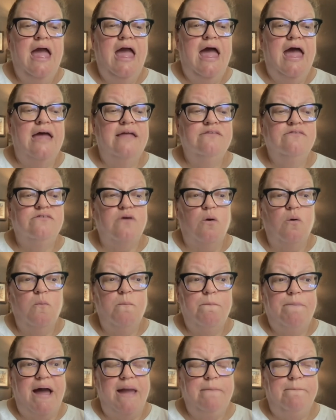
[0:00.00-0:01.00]
And so
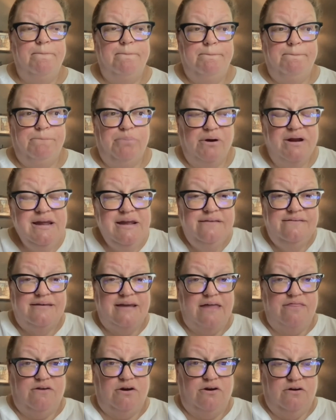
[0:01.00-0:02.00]
by bringing
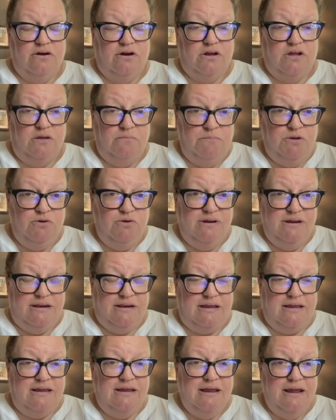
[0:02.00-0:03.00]
together
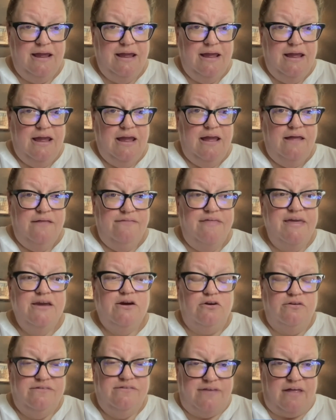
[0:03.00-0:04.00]
community, they
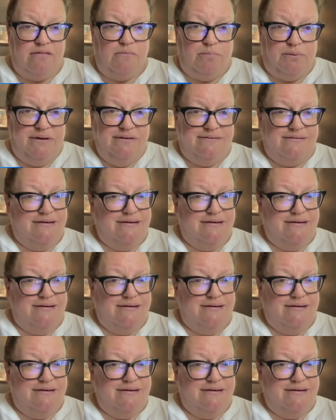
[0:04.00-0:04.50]
could celebrate